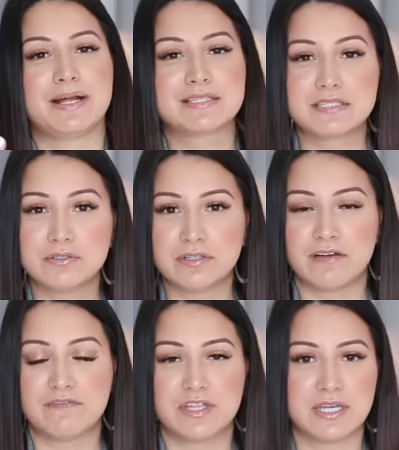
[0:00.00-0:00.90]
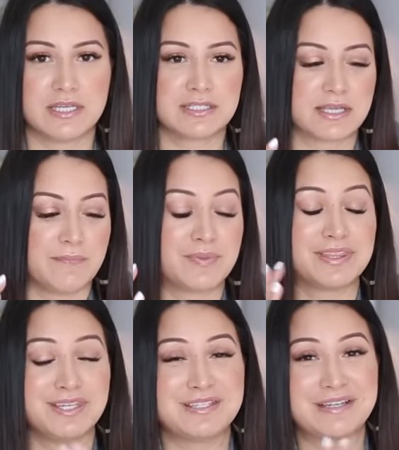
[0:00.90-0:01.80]
I still love these,
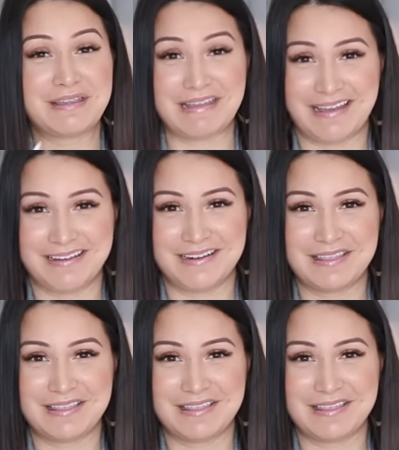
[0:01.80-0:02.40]
but these, again,